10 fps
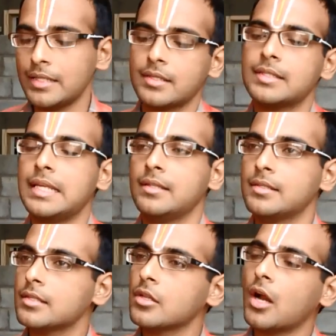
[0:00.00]

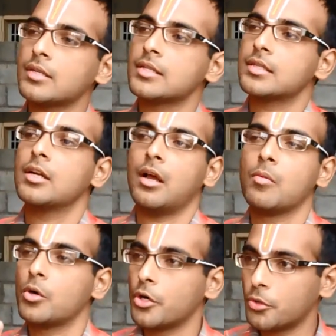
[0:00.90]
this is not just
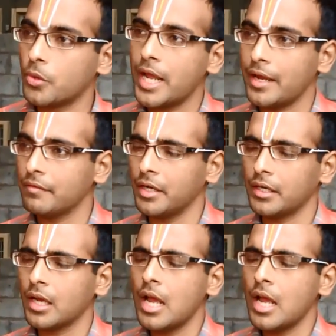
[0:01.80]
about a 2 day event.